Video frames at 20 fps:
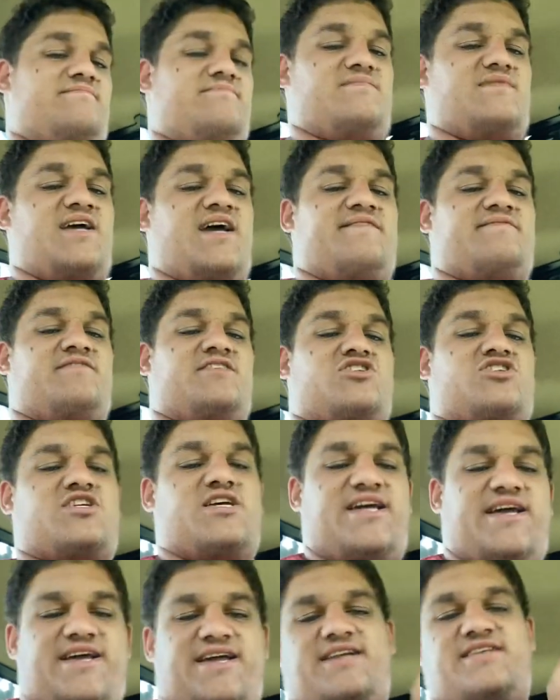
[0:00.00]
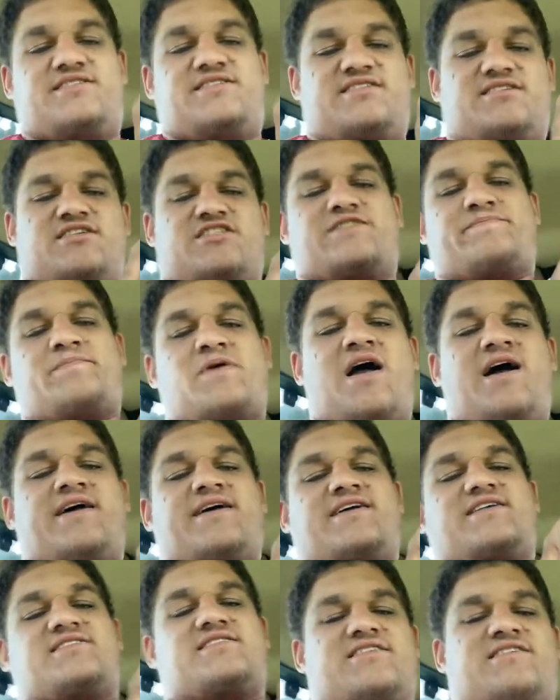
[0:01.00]
have the chains and the
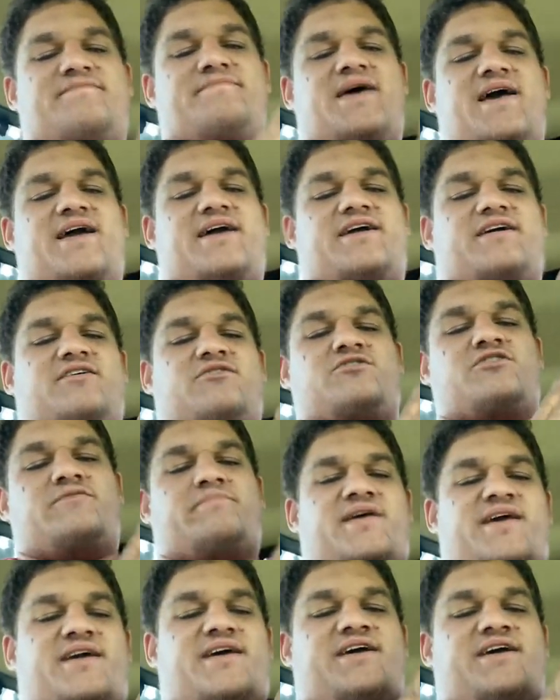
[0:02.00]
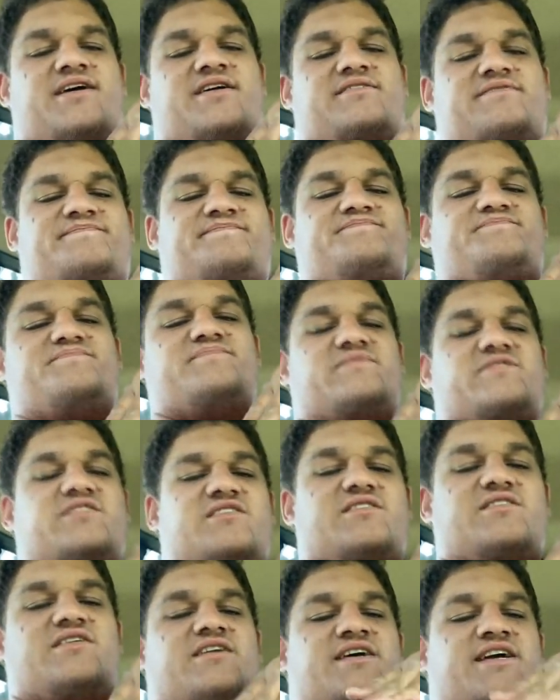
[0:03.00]
sprockets in the back on the bed
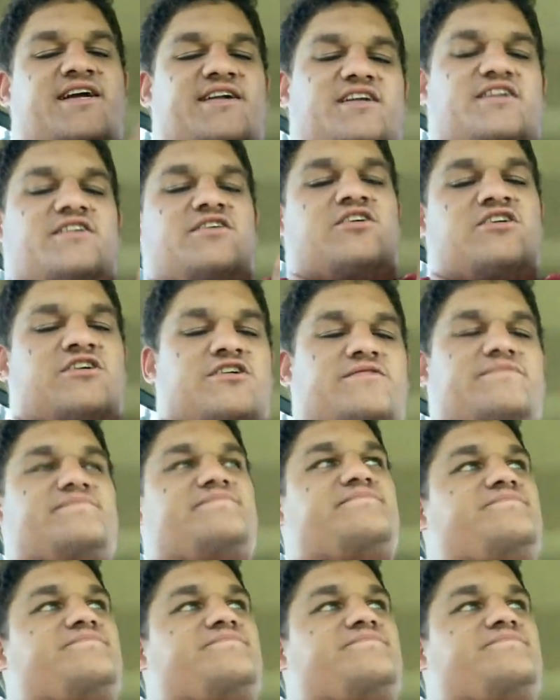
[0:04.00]
in the dirt,